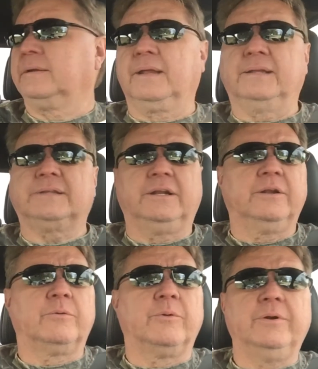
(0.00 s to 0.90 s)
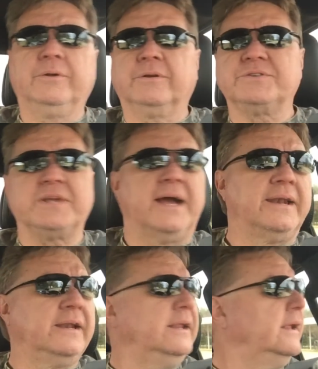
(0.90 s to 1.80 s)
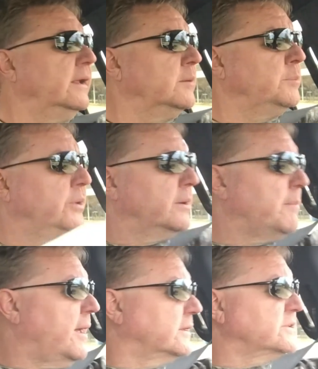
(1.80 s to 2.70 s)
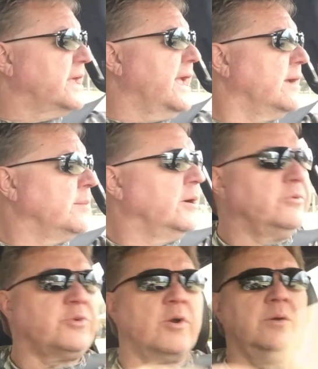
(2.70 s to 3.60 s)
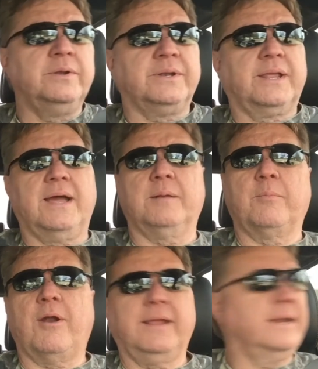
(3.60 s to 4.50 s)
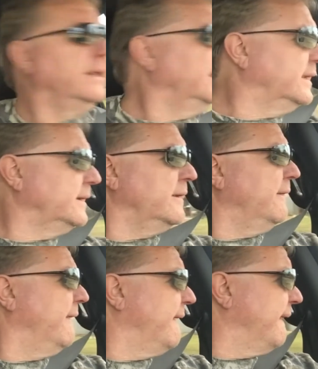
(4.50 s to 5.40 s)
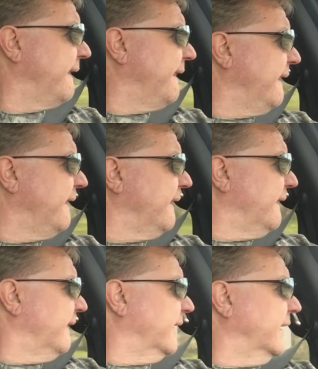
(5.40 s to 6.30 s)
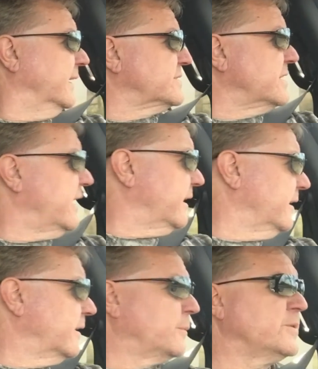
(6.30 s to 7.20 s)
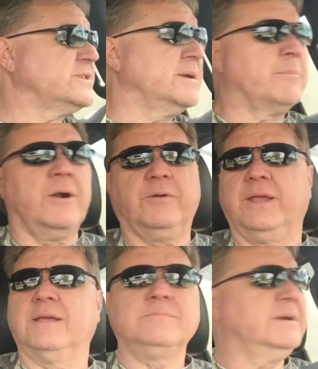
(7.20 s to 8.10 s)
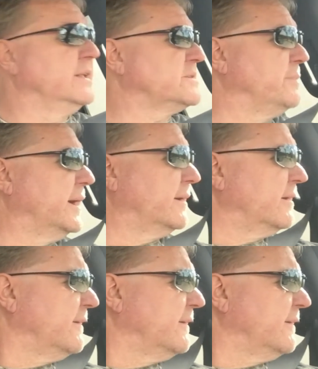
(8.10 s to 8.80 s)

got the little Ruger sighted in, put a box of ammo through it to kind of break it in. It is not 100% broke in, but it's better.